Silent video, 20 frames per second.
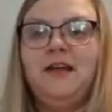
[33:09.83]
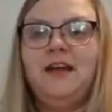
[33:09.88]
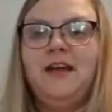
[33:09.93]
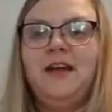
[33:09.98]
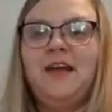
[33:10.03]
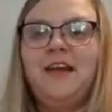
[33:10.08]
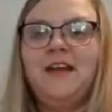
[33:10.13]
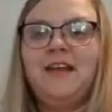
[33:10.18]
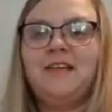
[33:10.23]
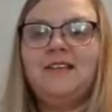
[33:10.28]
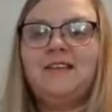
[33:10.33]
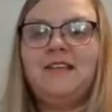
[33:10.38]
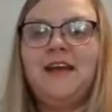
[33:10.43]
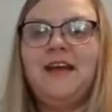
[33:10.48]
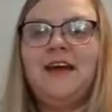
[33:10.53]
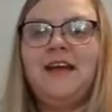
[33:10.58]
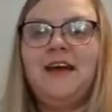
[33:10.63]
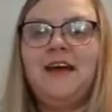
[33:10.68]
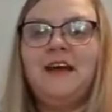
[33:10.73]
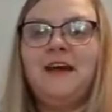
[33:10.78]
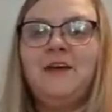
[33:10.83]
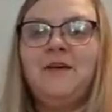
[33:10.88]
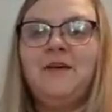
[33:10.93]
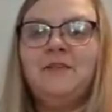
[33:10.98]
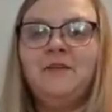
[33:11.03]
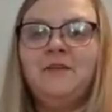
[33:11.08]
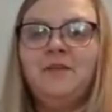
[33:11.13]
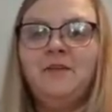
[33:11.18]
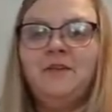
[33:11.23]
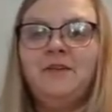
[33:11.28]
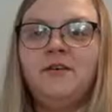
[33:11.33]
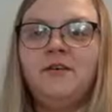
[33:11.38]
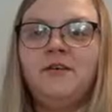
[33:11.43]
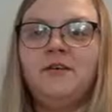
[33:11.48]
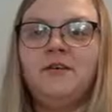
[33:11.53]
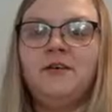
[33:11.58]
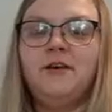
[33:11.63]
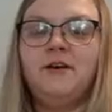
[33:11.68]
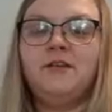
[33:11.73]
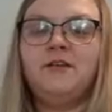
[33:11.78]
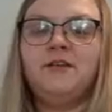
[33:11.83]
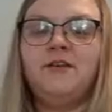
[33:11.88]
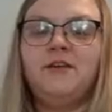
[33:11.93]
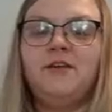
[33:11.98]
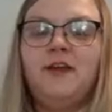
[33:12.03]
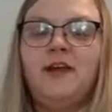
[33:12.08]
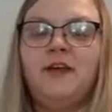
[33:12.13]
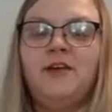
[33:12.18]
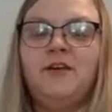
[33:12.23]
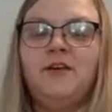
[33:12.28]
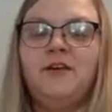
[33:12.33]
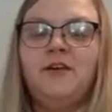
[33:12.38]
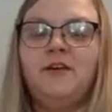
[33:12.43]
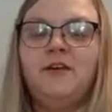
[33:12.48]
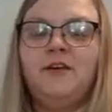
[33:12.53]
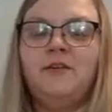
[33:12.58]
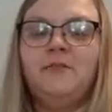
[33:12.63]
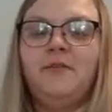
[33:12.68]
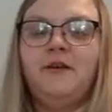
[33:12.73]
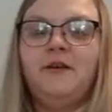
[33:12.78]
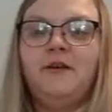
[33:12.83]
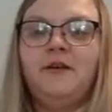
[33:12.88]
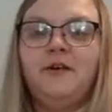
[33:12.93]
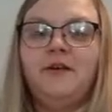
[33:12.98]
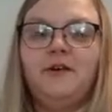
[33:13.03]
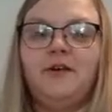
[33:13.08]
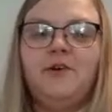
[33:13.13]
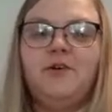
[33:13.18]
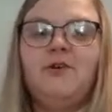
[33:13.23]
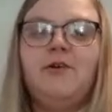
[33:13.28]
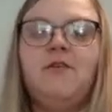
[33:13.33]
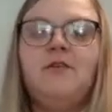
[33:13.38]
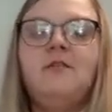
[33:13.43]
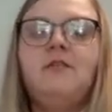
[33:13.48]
Hey, Sam. I saw Nana on here a minute ago.